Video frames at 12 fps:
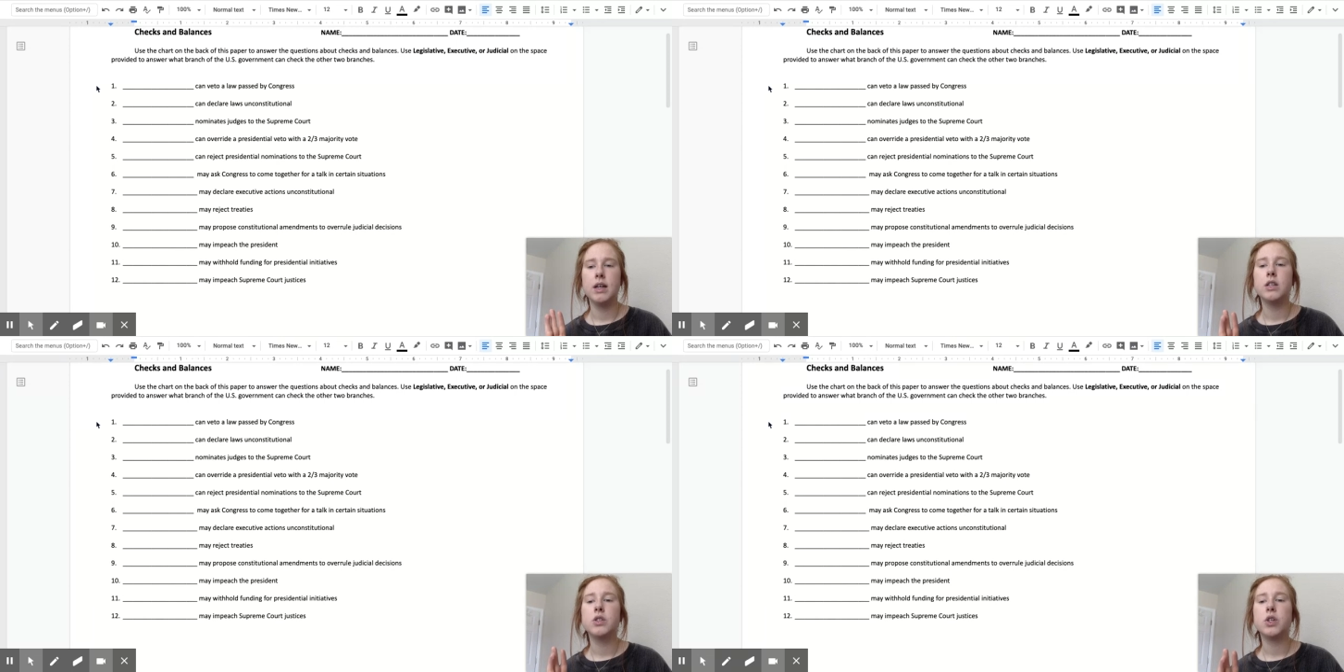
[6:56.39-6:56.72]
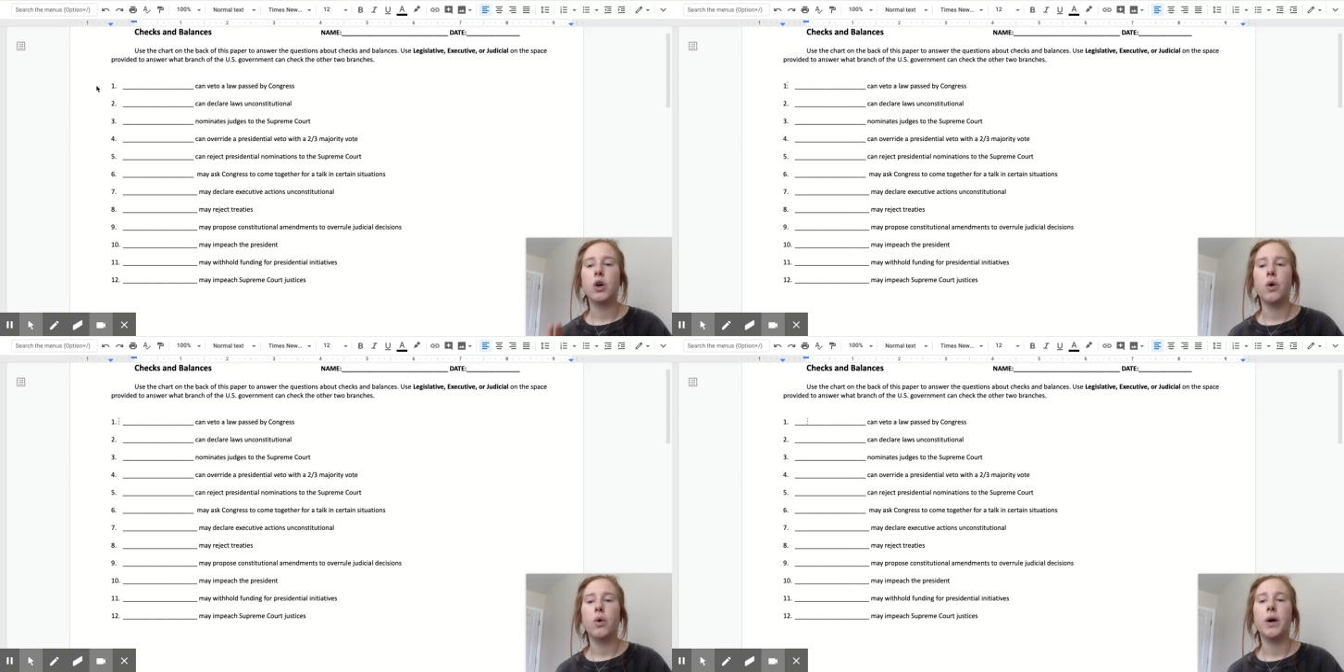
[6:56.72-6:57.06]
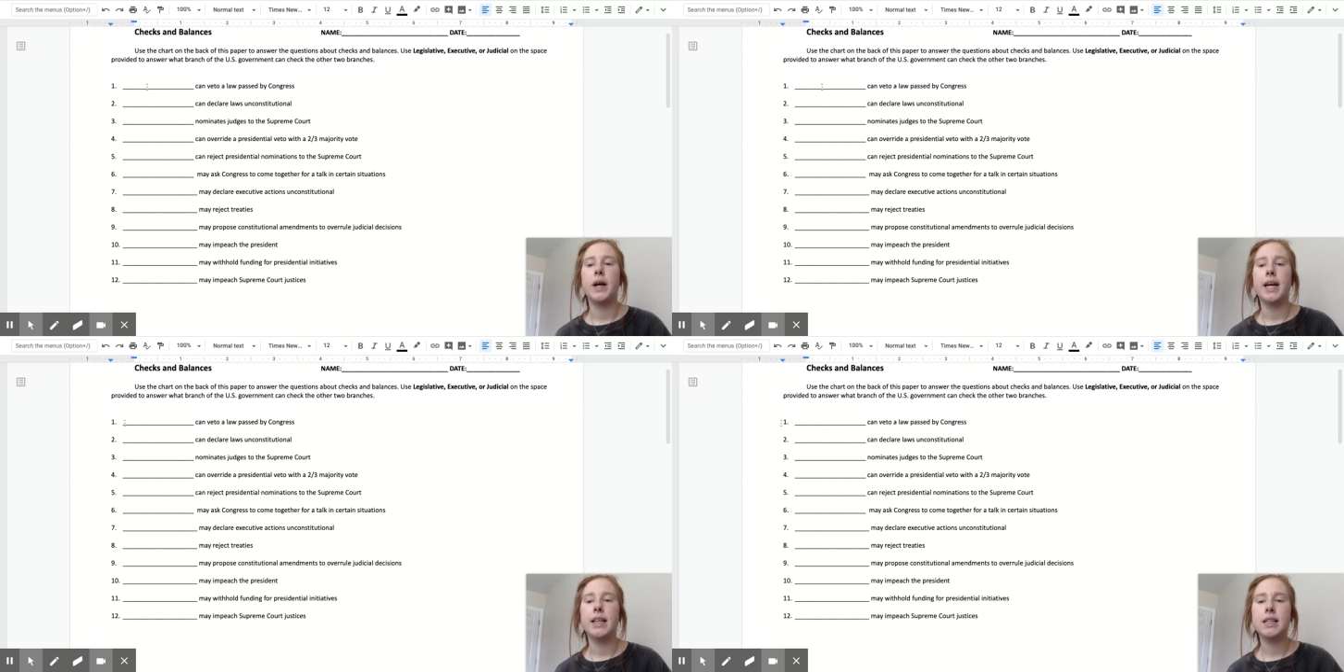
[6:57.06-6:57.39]
So
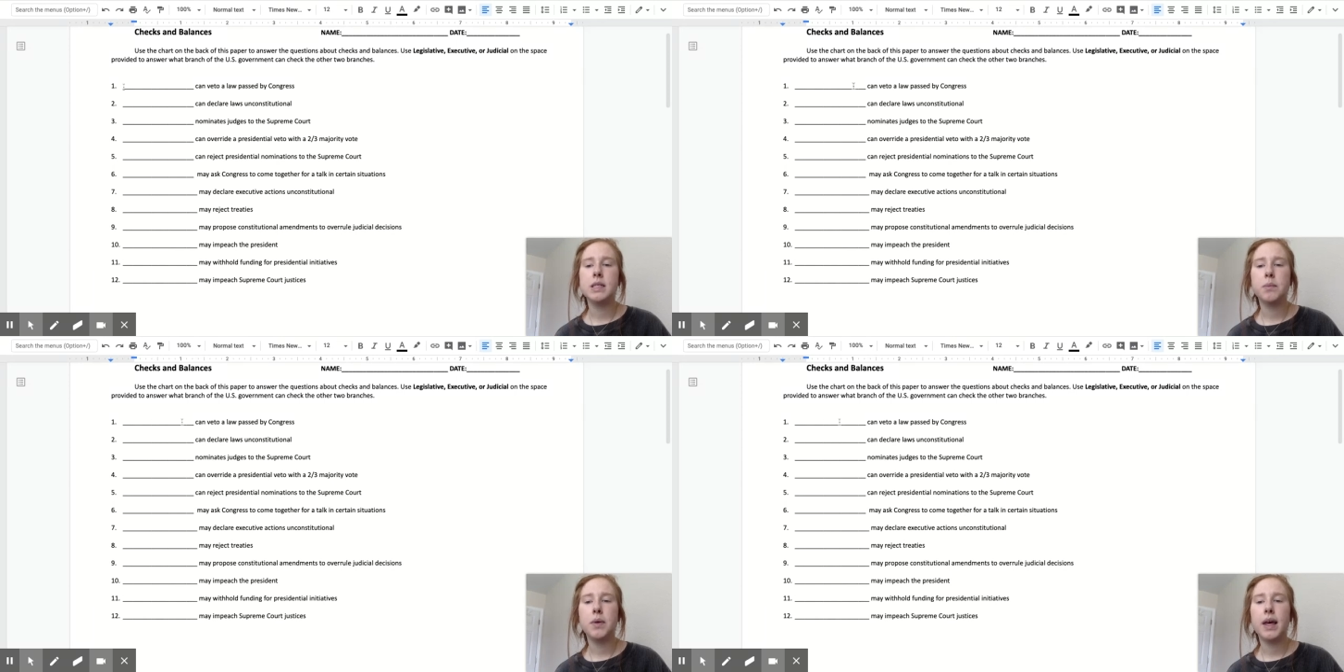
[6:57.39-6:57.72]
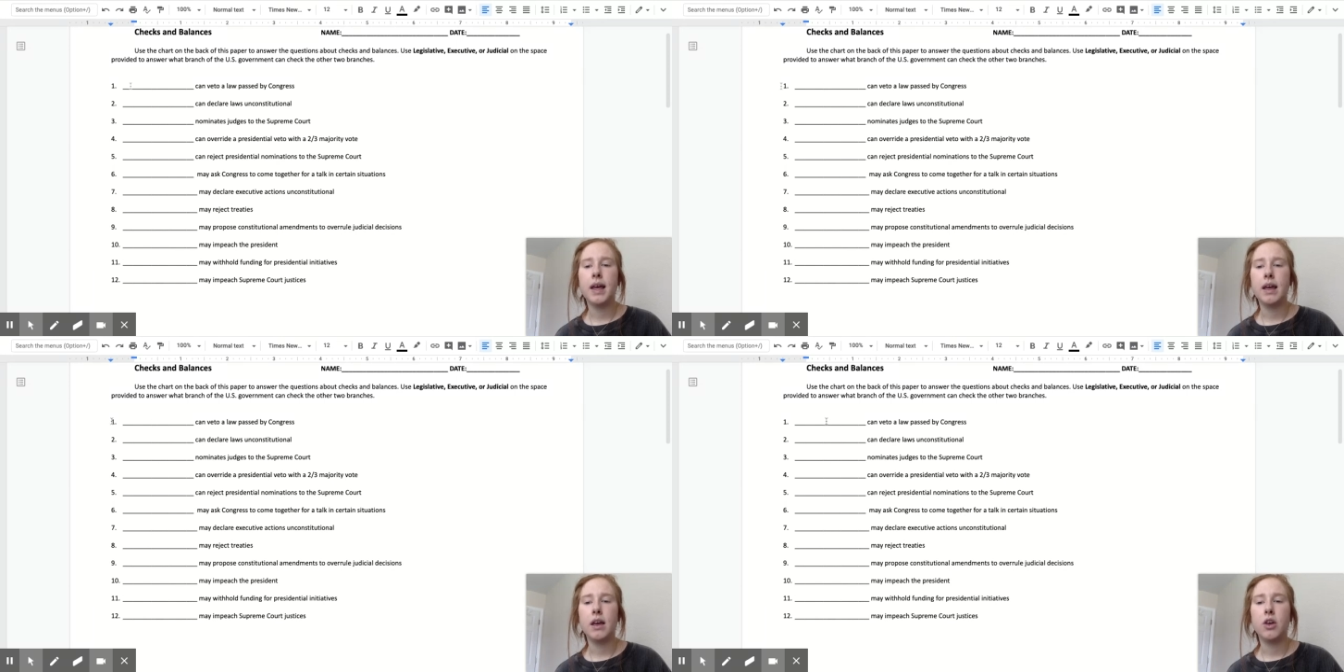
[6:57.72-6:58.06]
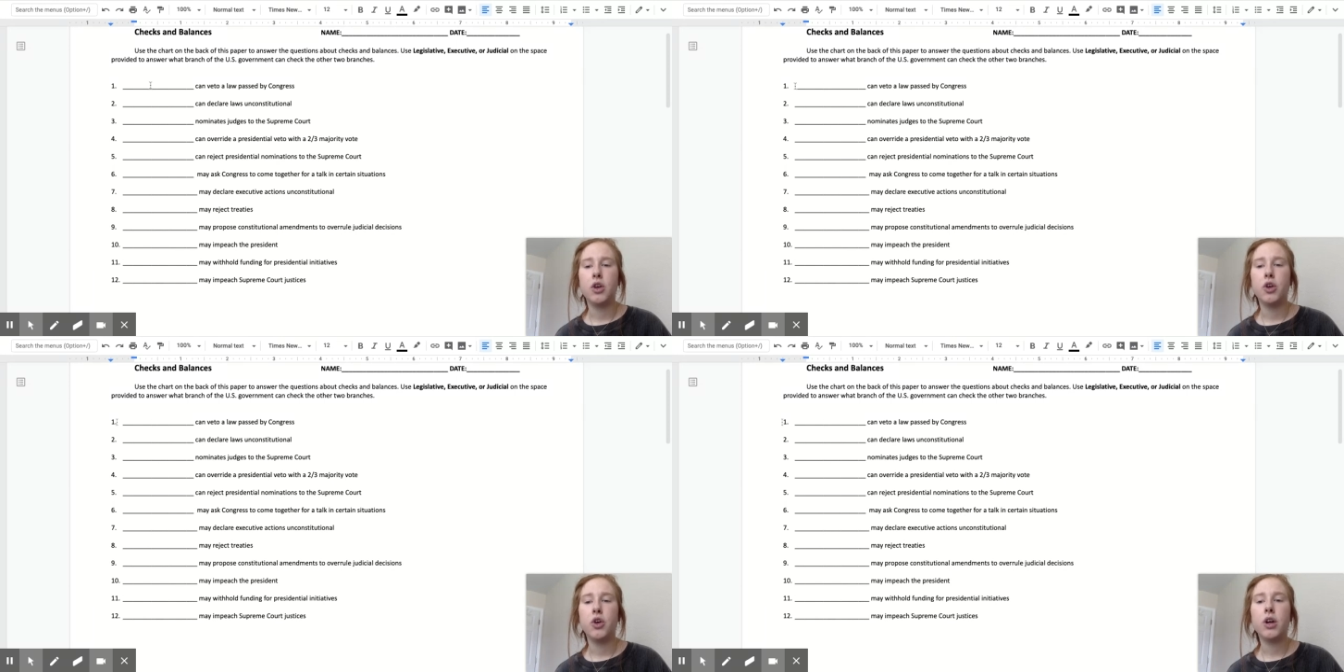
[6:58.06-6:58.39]
in this blank,
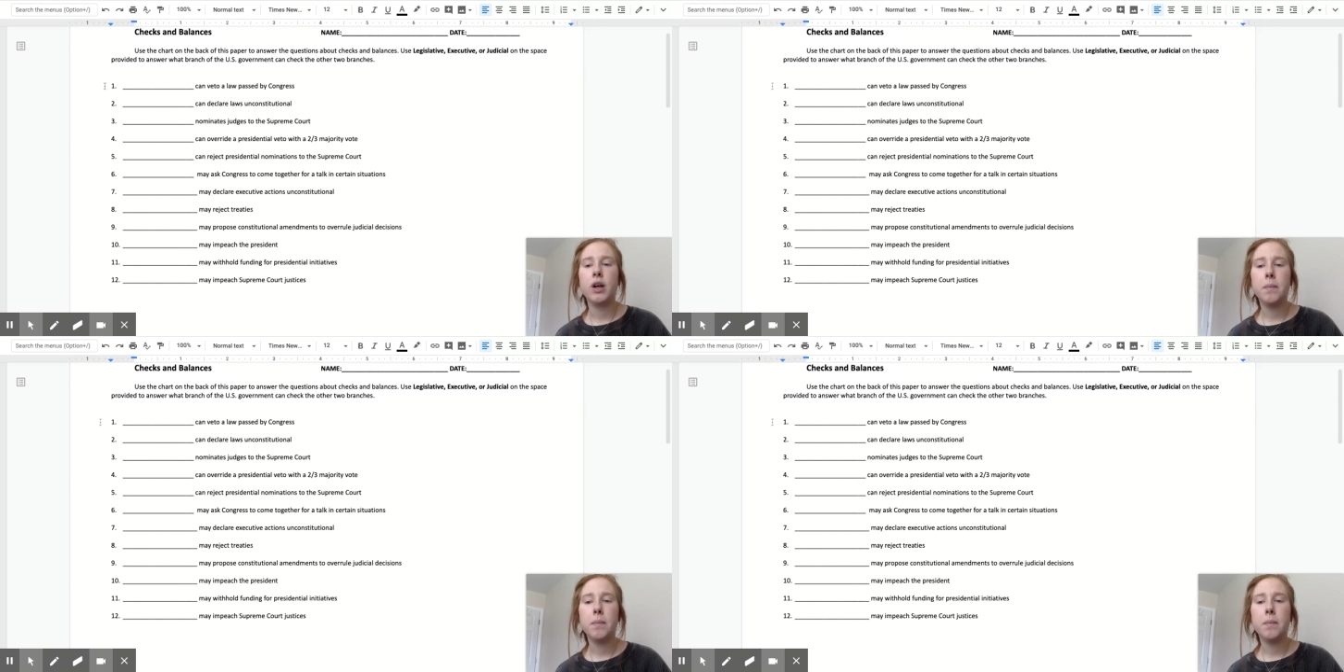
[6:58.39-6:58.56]
you're going to